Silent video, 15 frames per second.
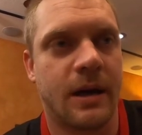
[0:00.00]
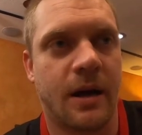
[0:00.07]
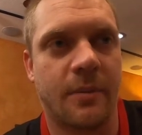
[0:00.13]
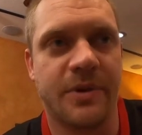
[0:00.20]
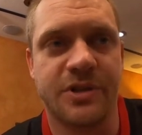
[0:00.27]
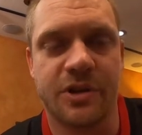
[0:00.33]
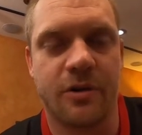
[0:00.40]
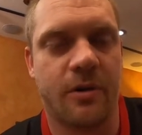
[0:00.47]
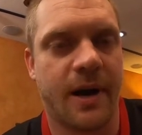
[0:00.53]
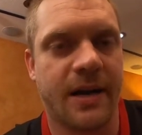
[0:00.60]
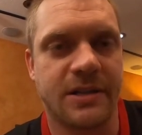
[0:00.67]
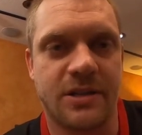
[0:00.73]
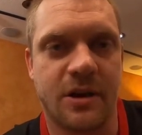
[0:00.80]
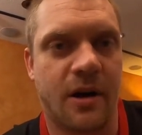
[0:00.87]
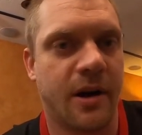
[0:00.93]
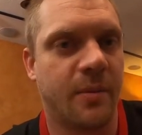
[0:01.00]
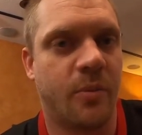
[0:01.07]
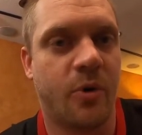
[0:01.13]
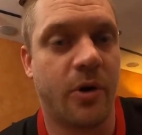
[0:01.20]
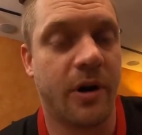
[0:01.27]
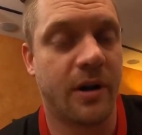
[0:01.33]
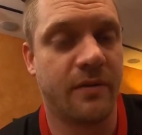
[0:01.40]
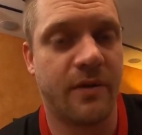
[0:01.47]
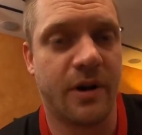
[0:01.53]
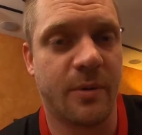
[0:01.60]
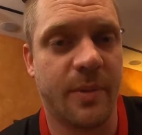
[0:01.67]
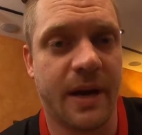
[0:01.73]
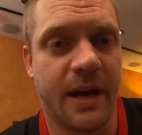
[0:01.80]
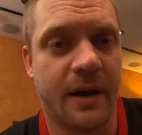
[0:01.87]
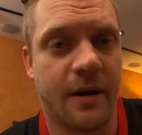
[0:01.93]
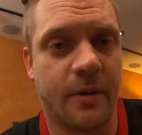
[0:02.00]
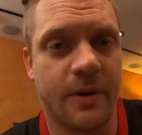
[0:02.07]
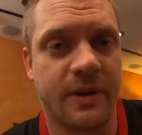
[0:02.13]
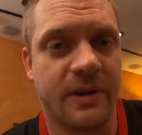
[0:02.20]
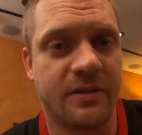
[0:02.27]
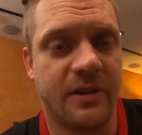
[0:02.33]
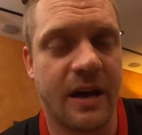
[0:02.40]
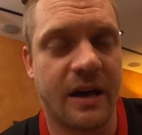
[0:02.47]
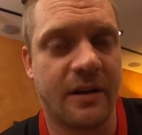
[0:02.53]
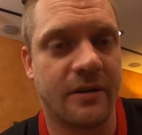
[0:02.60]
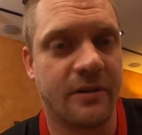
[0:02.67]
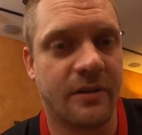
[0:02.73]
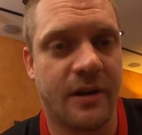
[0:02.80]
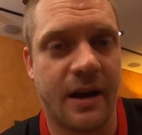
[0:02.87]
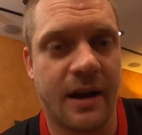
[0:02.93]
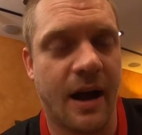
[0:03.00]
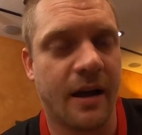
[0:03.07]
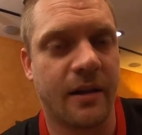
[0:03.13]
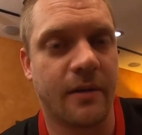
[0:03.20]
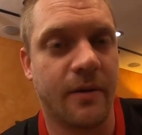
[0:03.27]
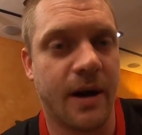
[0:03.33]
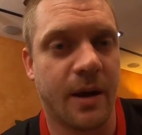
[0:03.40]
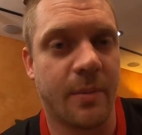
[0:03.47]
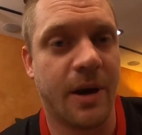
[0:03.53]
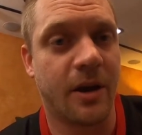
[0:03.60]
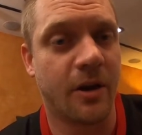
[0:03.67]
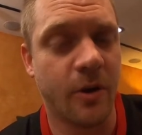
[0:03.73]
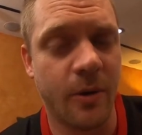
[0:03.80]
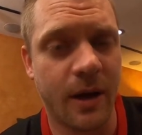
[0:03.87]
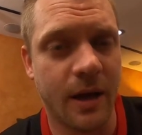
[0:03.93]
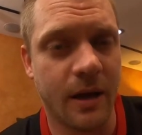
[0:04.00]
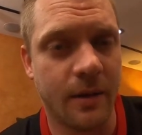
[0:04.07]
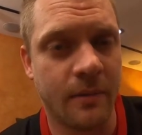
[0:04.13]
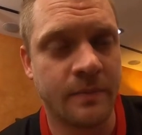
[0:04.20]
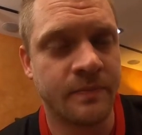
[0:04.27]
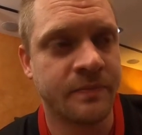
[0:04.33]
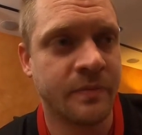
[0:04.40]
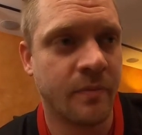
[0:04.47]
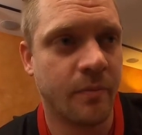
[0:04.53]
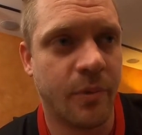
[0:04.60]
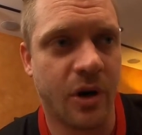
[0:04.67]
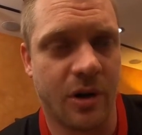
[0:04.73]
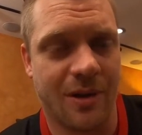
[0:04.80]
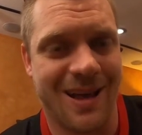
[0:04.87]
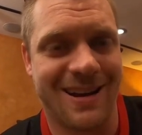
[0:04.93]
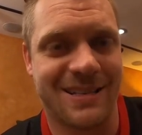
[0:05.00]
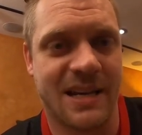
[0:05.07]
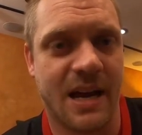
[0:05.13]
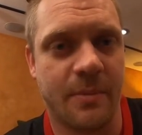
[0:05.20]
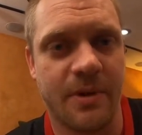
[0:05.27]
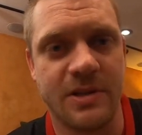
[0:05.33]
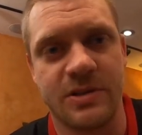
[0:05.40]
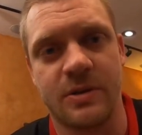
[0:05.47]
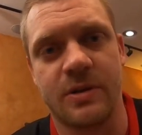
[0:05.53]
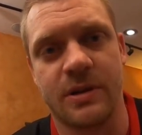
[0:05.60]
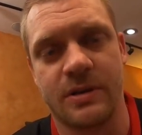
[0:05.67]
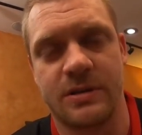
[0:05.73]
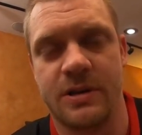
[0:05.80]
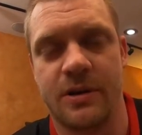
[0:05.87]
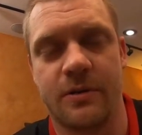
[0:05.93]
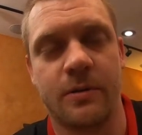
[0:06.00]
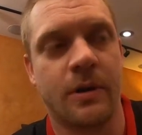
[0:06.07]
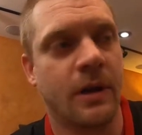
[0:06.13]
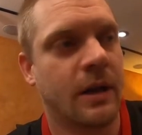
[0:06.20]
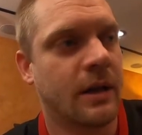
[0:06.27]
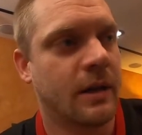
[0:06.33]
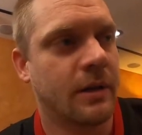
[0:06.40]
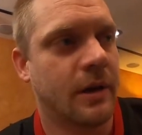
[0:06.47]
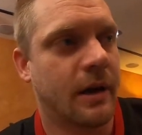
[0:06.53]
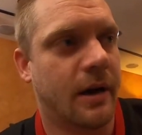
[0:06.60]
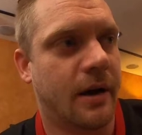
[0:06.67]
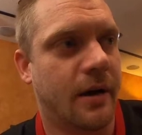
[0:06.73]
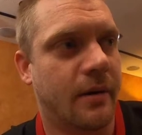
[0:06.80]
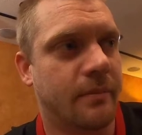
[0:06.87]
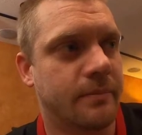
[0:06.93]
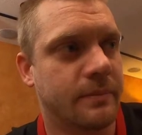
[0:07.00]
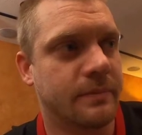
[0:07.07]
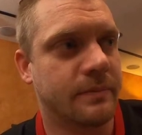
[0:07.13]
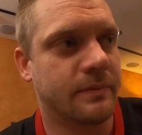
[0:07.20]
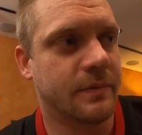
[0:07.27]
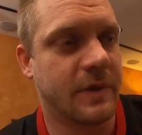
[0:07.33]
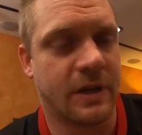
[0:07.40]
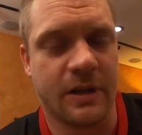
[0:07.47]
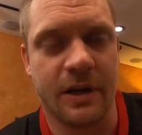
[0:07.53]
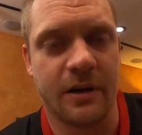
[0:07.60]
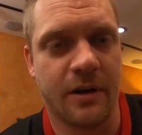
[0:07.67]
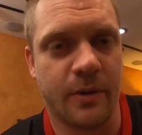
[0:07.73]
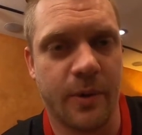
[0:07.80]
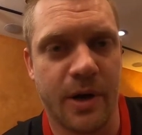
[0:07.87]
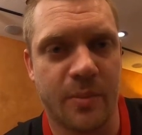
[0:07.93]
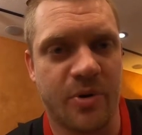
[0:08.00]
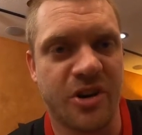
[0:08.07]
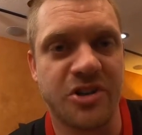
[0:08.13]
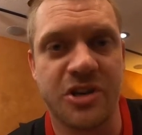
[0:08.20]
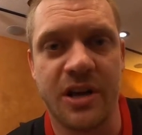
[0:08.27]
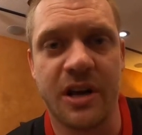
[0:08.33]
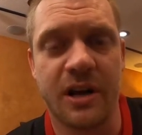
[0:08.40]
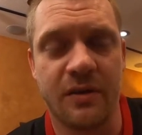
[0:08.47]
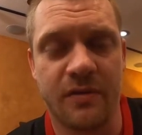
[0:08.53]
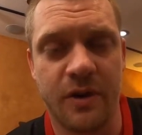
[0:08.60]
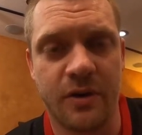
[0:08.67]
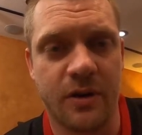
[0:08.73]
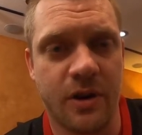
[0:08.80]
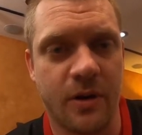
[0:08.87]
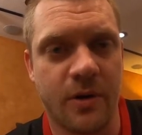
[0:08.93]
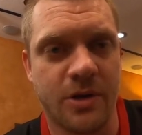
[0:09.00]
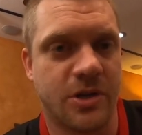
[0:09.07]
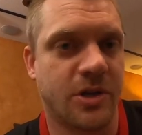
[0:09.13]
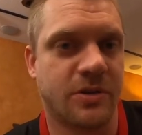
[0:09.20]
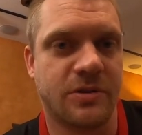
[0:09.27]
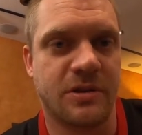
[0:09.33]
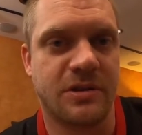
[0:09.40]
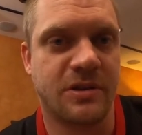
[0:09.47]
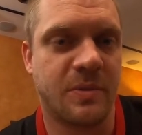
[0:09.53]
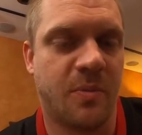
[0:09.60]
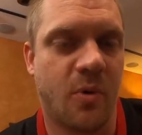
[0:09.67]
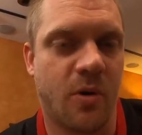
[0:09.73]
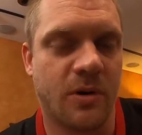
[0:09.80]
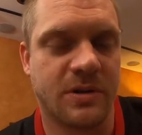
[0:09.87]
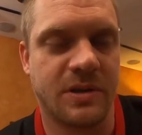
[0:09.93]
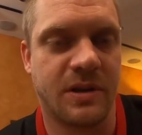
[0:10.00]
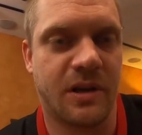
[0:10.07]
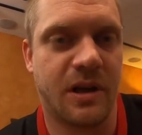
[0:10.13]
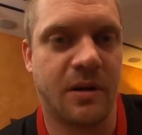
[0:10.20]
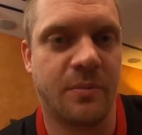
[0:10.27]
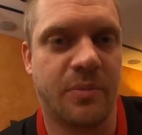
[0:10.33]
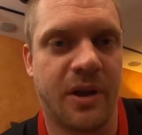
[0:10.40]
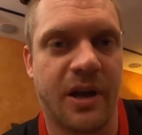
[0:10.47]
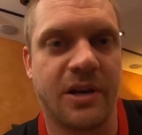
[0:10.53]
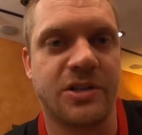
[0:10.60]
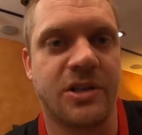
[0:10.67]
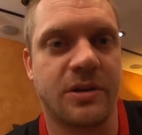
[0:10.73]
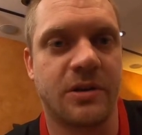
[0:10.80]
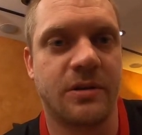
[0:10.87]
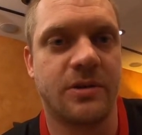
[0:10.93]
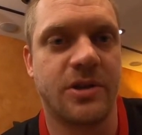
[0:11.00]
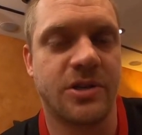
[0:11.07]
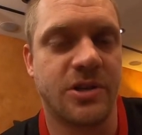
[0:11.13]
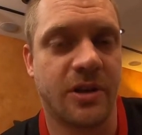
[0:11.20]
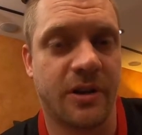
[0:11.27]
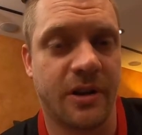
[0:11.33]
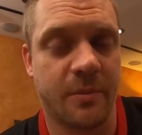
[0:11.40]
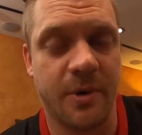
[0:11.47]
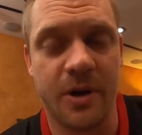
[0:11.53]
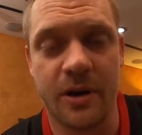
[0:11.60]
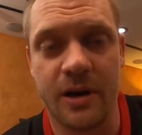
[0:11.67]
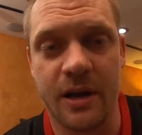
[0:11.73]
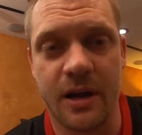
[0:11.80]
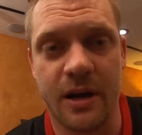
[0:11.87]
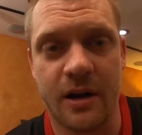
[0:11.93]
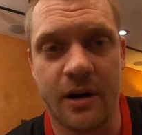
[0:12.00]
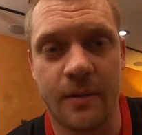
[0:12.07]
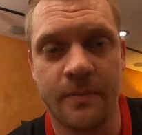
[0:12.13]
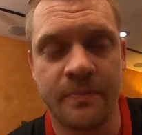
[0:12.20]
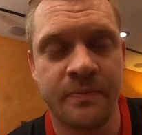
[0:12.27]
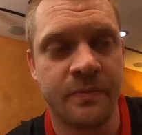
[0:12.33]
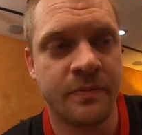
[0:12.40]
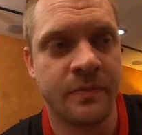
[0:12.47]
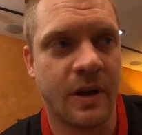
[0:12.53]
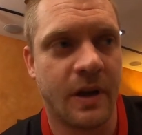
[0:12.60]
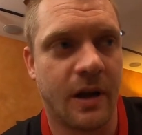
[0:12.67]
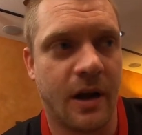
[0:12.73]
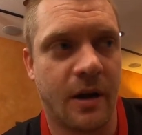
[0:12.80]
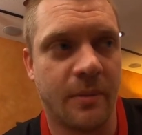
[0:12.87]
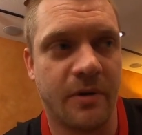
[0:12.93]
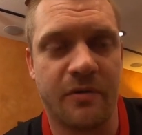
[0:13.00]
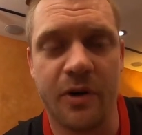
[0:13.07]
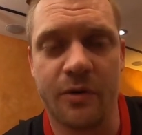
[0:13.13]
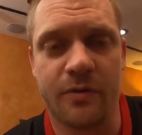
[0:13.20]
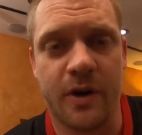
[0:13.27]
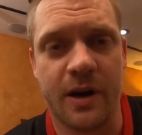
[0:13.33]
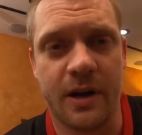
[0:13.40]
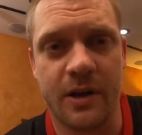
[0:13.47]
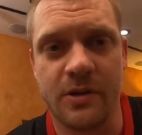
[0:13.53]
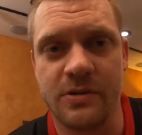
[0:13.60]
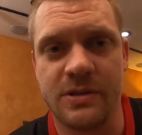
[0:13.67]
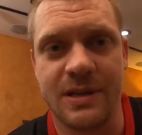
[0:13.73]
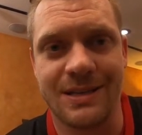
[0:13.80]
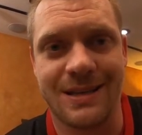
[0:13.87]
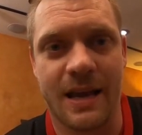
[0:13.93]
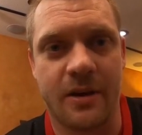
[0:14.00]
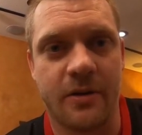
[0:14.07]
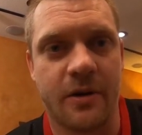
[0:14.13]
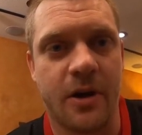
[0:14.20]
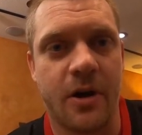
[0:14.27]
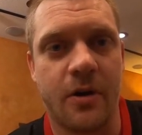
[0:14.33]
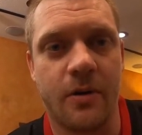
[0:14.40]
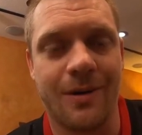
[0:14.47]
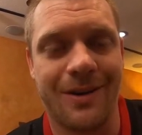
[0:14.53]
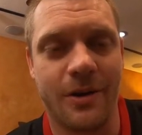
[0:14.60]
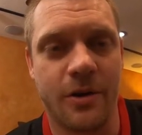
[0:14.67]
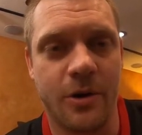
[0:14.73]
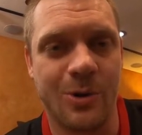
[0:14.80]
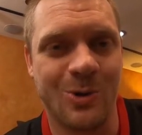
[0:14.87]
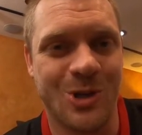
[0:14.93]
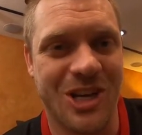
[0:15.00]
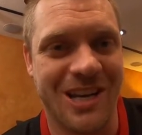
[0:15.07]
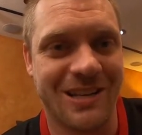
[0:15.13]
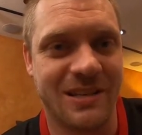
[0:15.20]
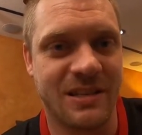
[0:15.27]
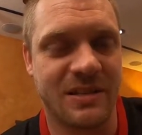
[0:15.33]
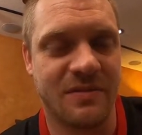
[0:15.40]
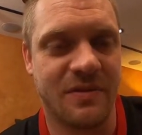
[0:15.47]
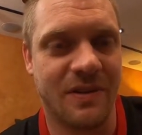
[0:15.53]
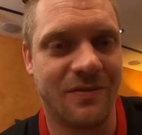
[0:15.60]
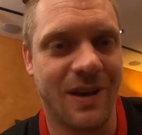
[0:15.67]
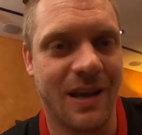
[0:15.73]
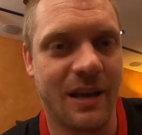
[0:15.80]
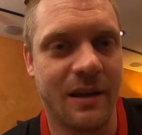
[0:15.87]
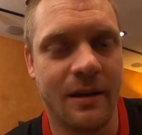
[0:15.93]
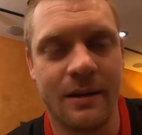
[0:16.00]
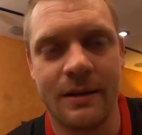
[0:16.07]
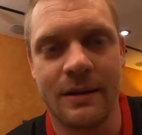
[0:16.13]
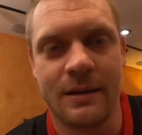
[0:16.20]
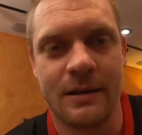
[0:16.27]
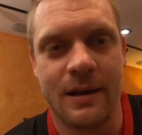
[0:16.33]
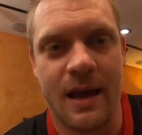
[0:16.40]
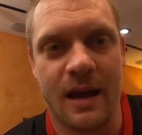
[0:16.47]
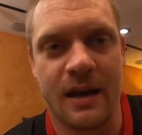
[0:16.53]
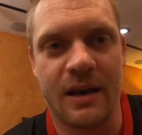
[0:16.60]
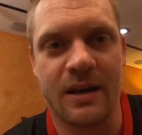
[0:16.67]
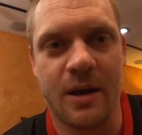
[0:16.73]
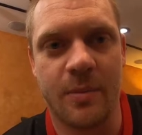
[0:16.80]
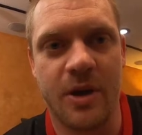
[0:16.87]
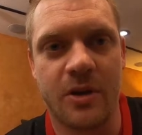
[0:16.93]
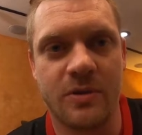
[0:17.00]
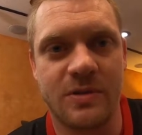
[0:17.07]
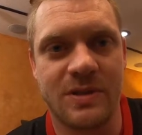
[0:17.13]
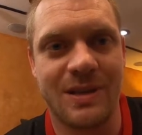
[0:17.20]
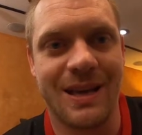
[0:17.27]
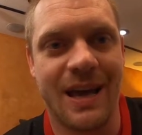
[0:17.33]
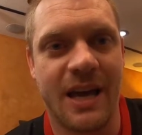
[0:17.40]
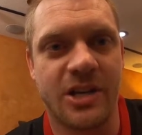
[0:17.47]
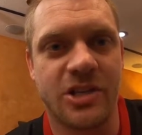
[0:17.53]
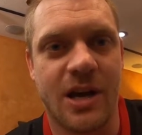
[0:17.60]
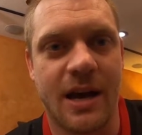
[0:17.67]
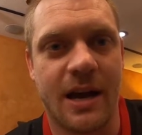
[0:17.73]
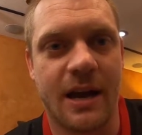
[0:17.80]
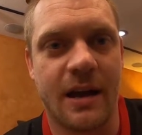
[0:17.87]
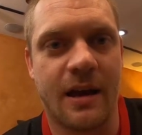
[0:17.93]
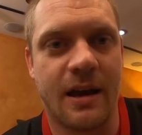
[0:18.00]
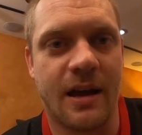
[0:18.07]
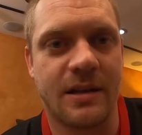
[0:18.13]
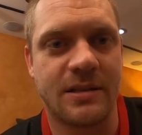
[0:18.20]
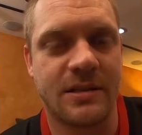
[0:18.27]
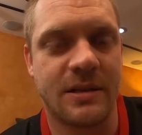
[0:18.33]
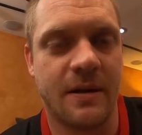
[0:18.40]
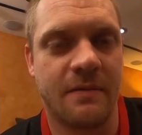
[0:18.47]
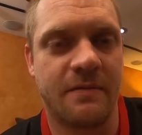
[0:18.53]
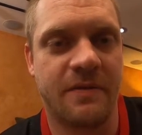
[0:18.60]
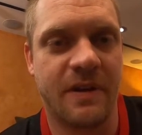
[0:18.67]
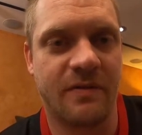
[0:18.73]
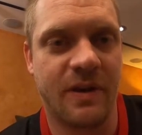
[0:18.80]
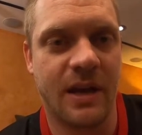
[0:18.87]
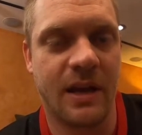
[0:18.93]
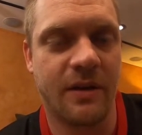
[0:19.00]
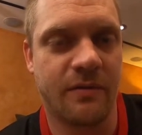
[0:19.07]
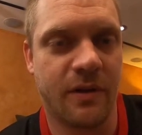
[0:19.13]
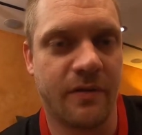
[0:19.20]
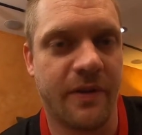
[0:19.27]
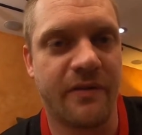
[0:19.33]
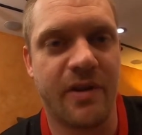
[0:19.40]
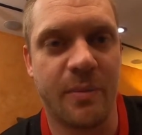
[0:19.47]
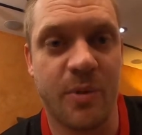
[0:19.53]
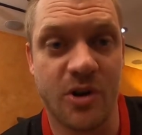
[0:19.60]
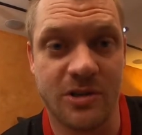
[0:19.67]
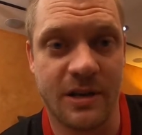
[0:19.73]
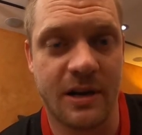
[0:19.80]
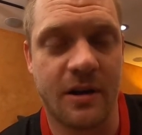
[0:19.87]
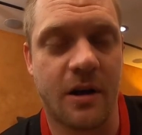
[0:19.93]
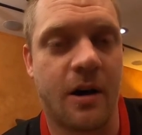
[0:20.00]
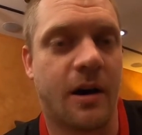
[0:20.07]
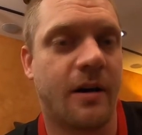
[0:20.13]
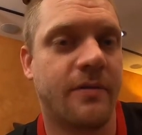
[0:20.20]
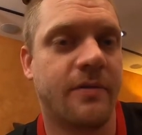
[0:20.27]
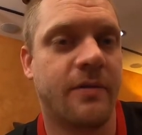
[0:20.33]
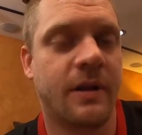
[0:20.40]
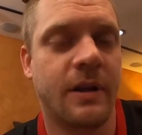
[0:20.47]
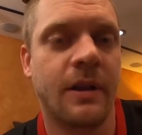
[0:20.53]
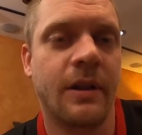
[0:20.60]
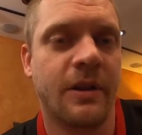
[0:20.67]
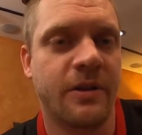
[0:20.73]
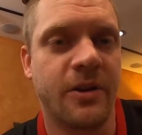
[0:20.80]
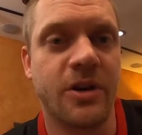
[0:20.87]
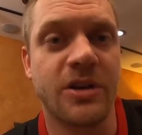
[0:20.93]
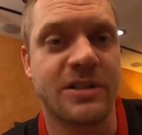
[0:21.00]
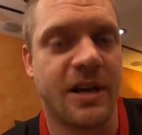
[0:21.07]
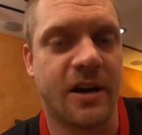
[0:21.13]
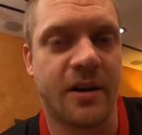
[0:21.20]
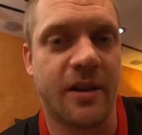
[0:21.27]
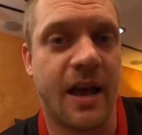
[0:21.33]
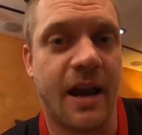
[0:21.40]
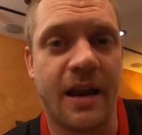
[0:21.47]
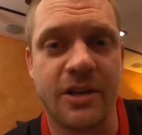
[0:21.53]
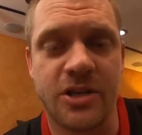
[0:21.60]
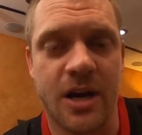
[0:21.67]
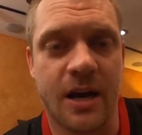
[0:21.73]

It's a great starting point if you're a beginner with these guys. I highly recommend doing it. Put a lot of time into it. So clearly, we appreciate it if you do. It shows the support to the Planet Chinchilla community here. And feel free to use discount code NEWCHINS50, NEWCHINS 50 for 50% off. You just enter that at